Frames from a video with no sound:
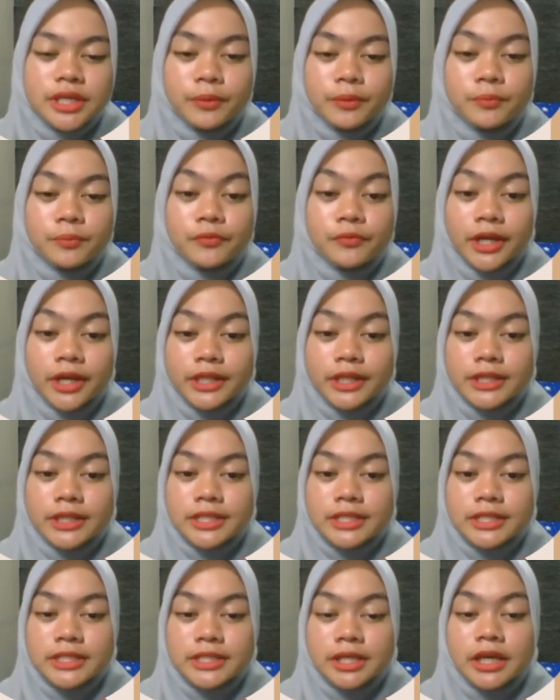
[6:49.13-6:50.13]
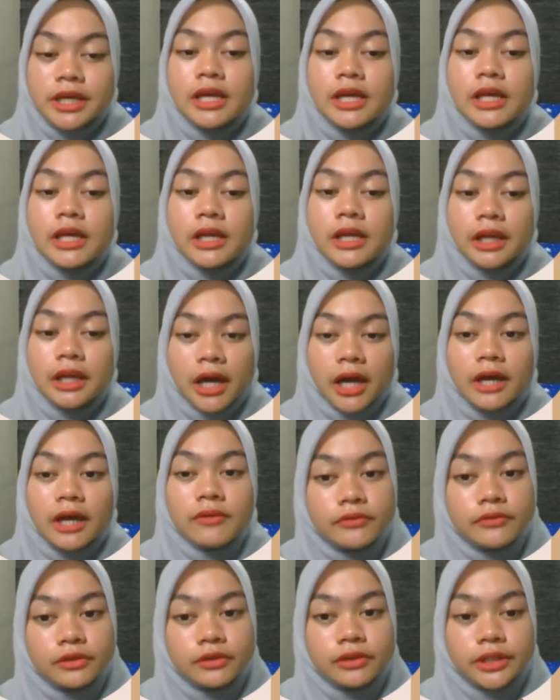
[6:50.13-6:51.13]
practicing
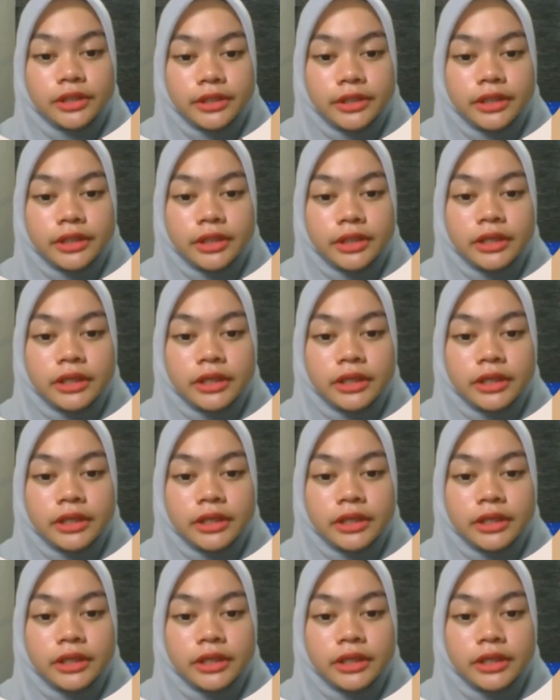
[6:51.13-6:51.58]
lifelong learning.